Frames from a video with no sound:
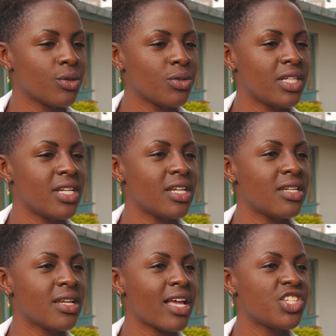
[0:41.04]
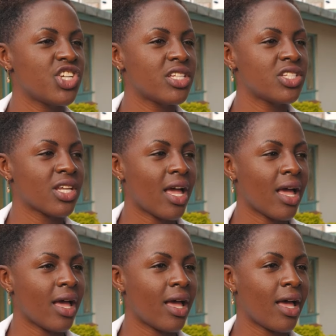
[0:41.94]
who needed urgent
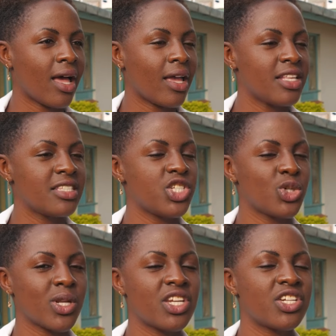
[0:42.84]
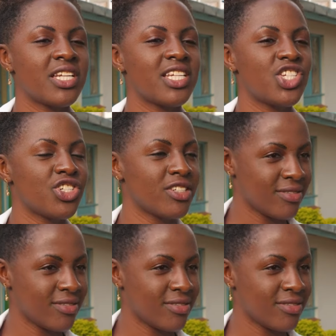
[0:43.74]
incision and drainage.